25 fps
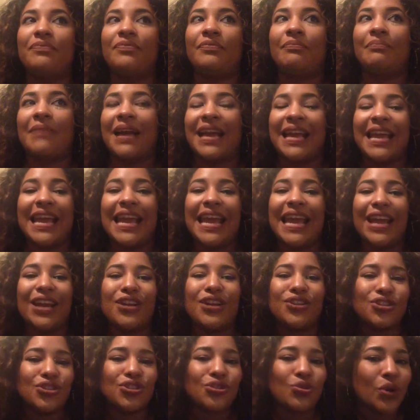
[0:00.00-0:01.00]
My
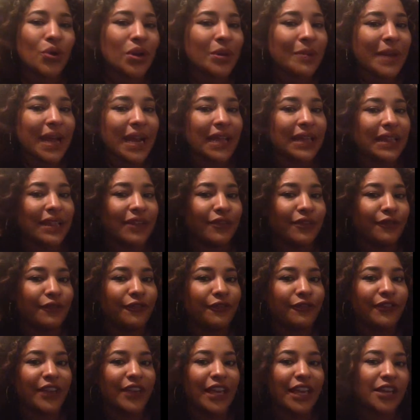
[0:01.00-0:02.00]
hair just automatically
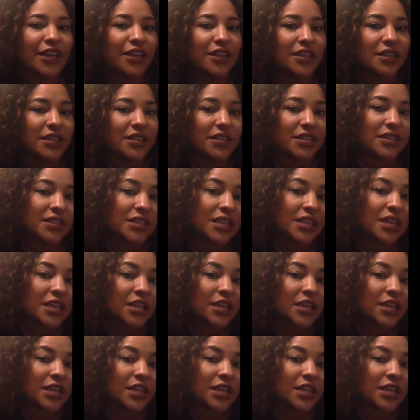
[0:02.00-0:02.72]
feels